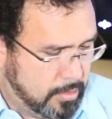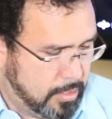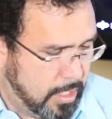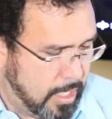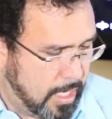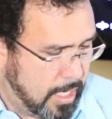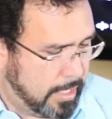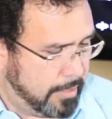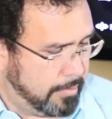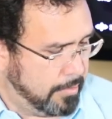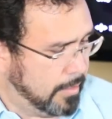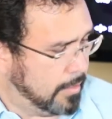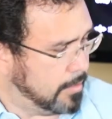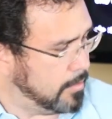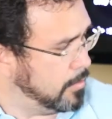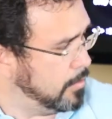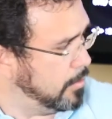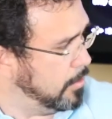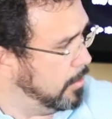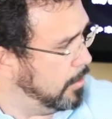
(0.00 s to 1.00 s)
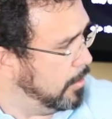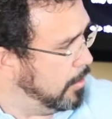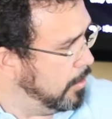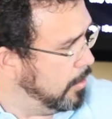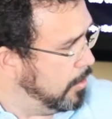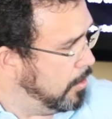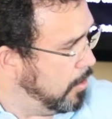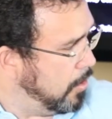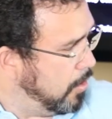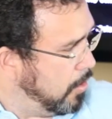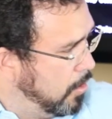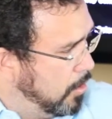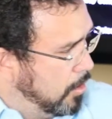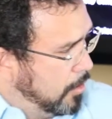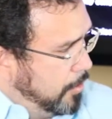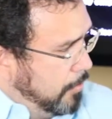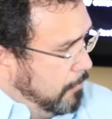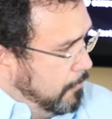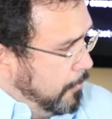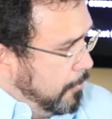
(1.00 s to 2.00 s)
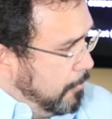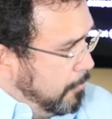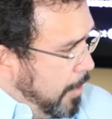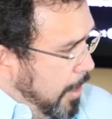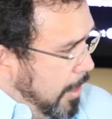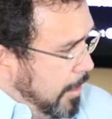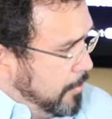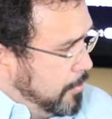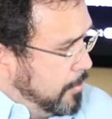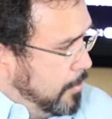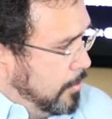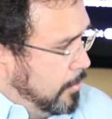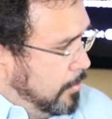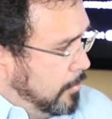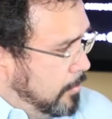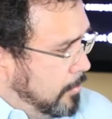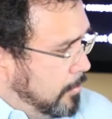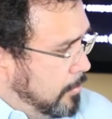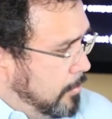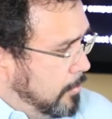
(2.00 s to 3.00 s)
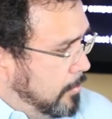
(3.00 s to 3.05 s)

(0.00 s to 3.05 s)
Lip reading: the areas, all the information,